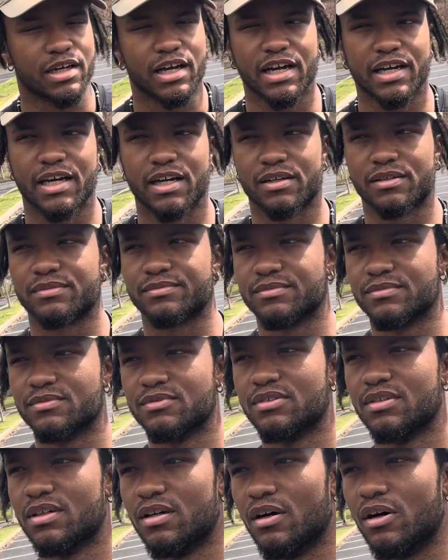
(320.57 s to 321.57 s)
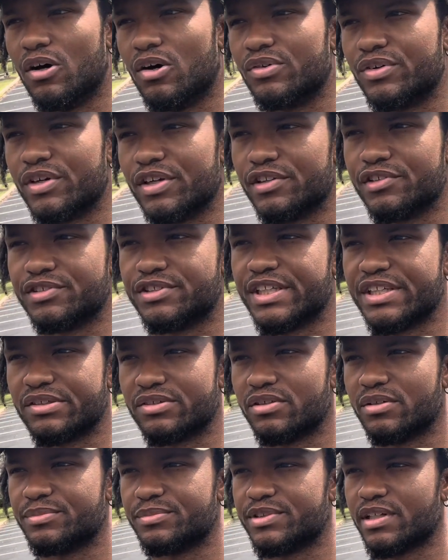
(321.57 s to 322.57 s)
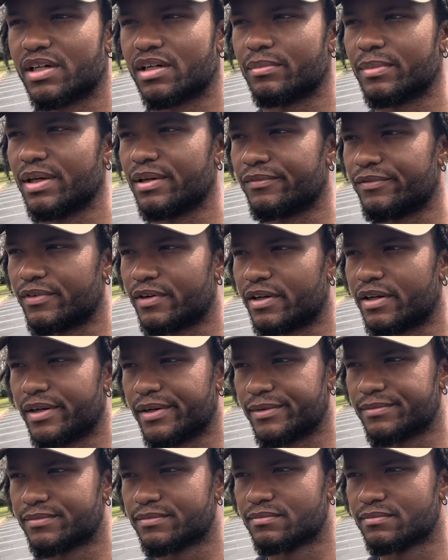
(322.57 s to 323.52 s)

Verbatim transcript: I, I got a whole nother channel I'm trying to make for that.